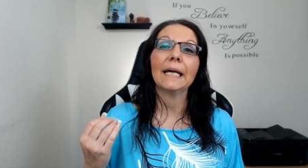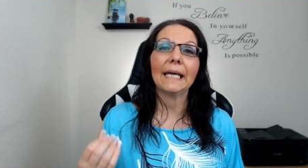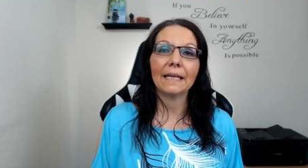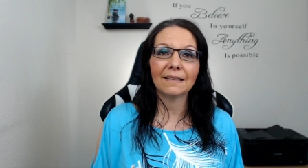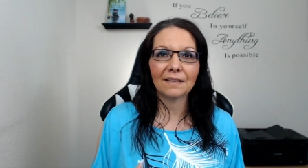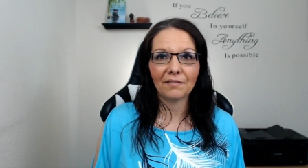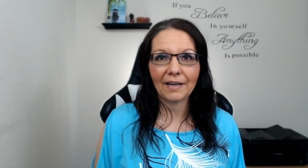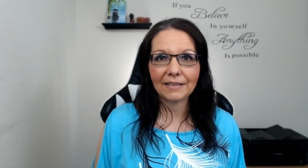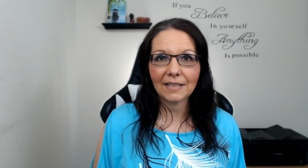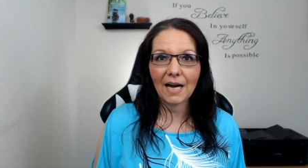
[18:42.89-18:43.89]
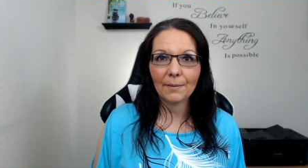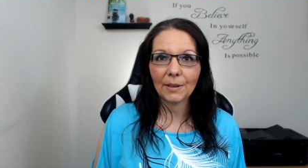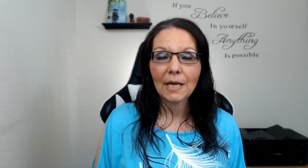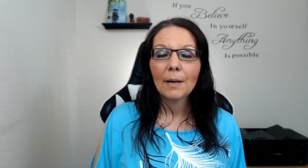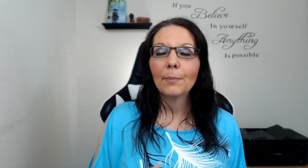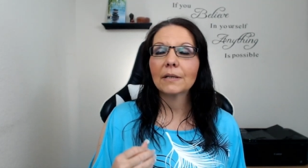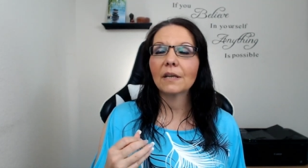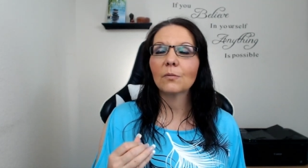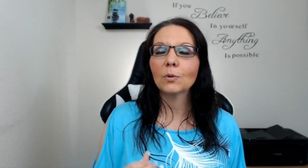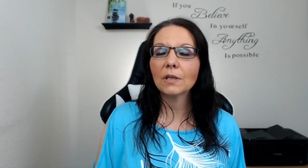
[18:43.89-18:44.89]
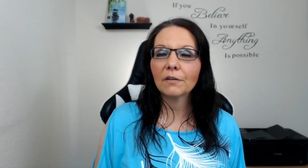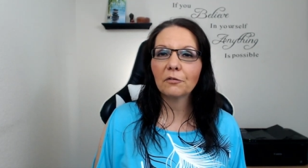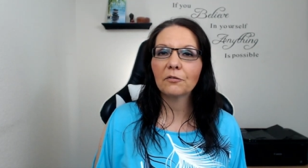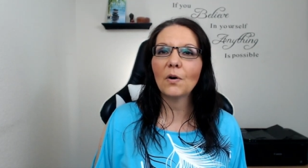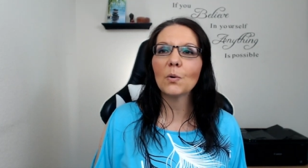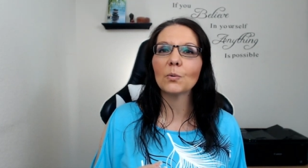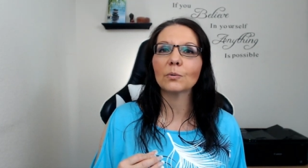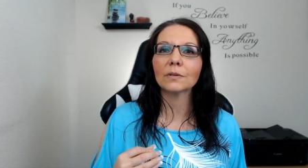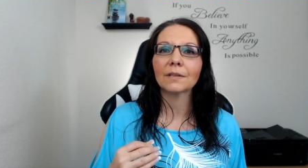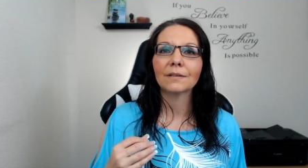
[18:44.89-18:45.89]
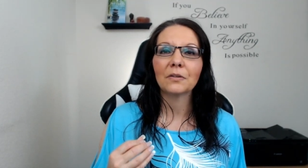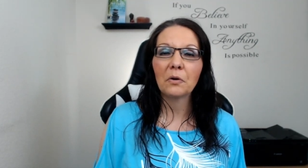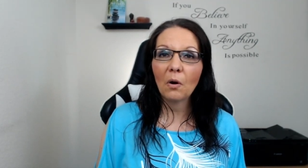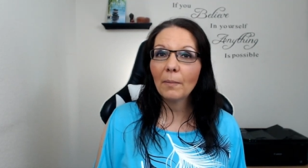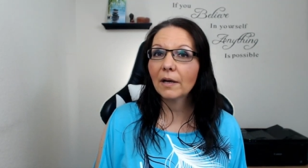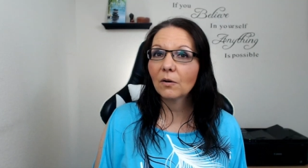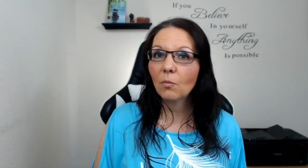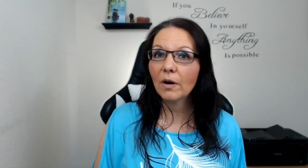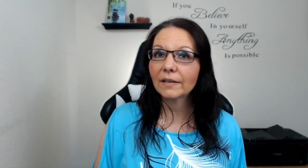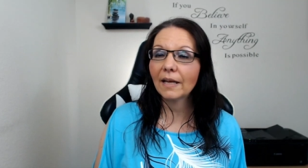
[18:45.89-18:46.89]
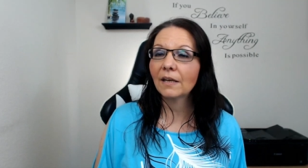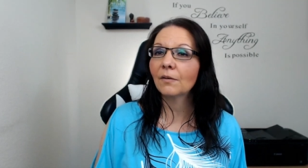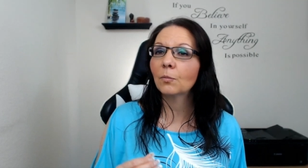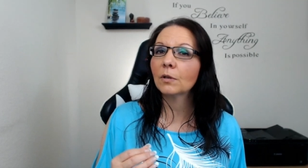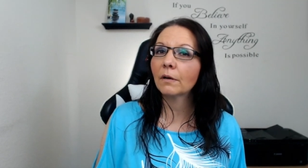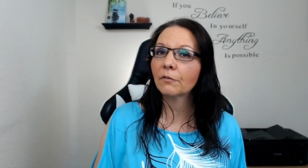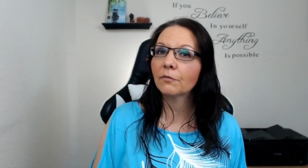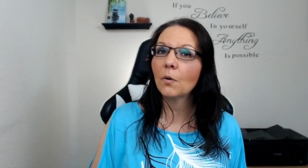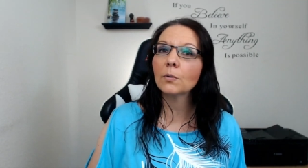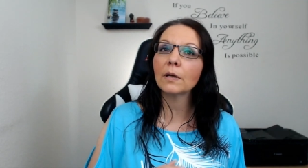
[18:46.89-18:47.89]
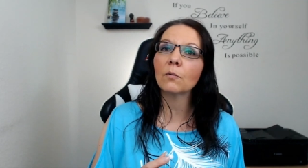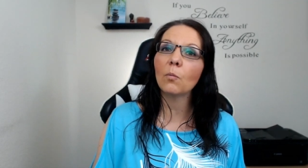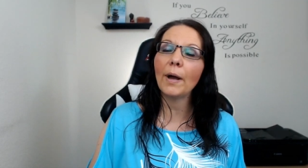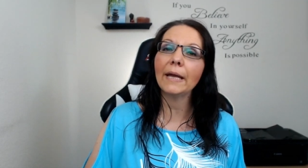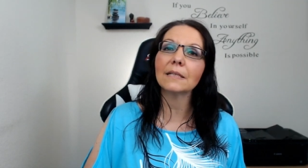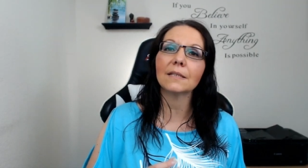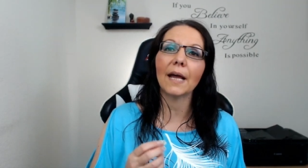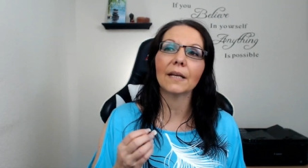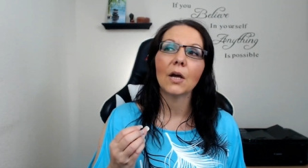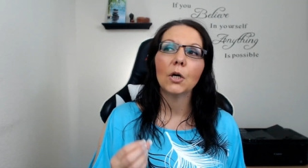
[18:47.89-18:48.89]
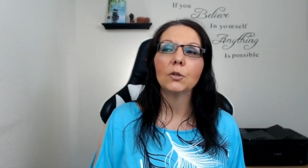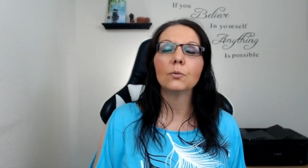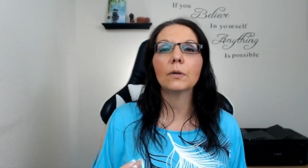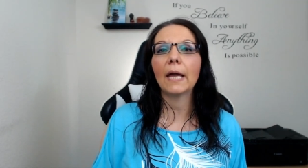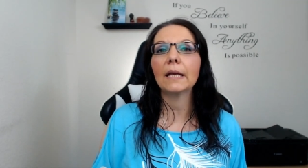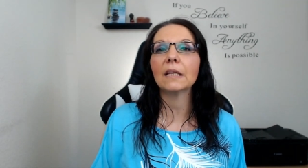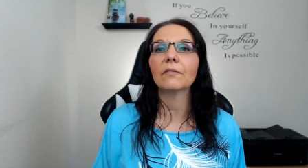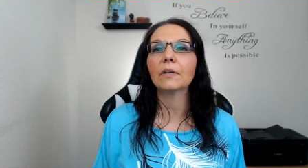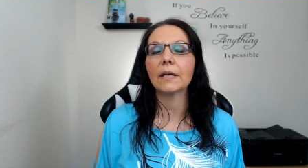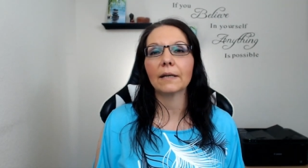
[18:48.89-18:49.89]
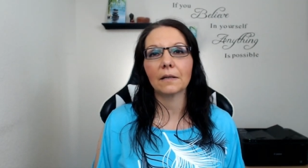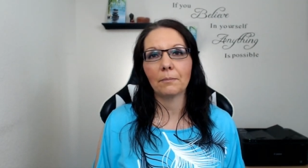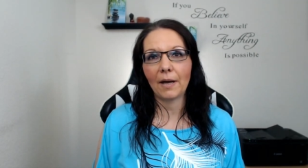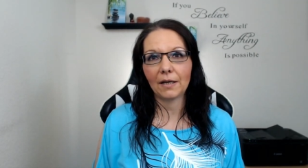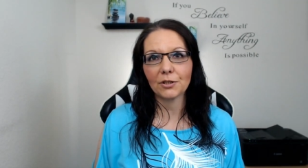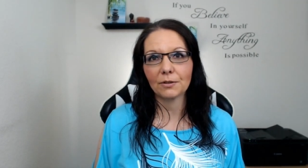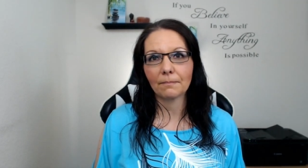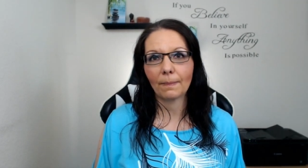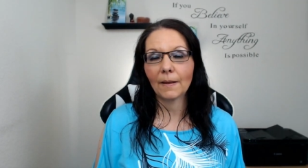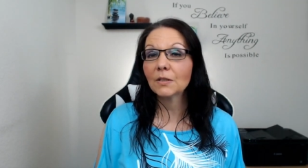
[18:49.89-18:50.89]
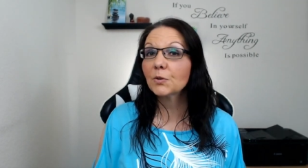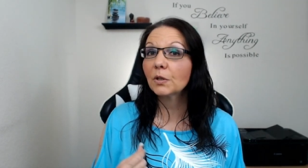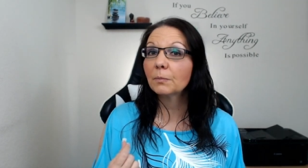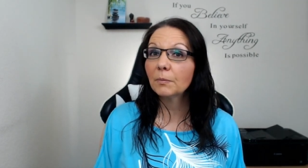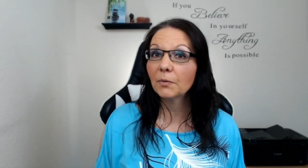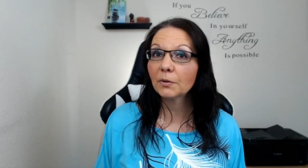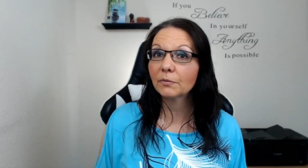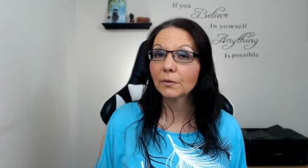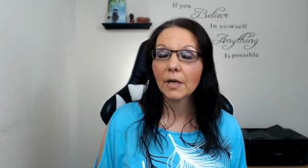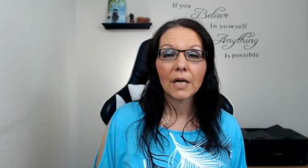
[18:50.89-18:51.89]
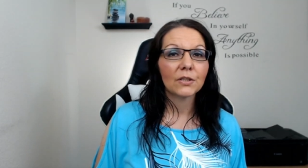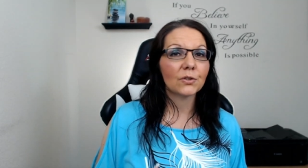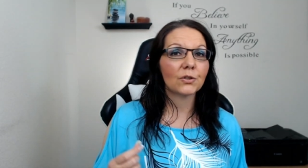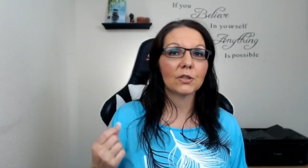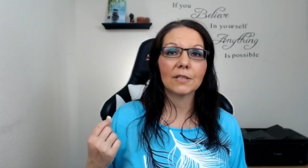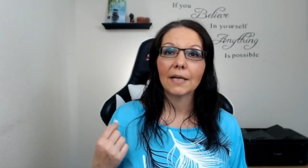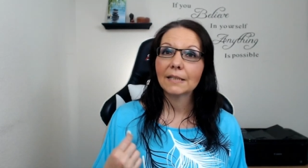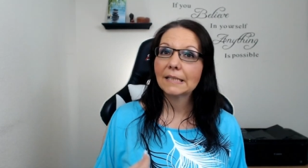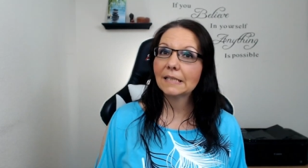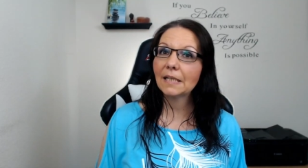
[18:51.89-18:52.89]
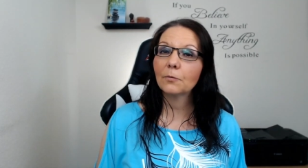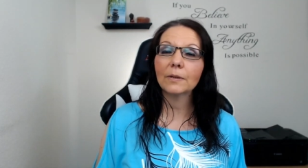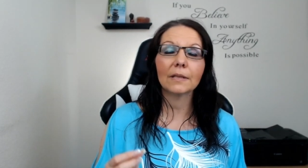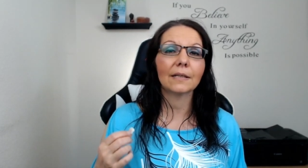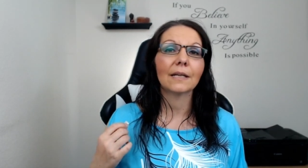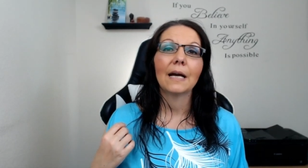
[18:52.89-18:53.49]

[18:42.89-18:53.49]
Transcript: in divine timing. But it will unfold no matter what. And it will unfold in ways that you can't even yet imagine. And it's going to be beautiful. So just stick with it.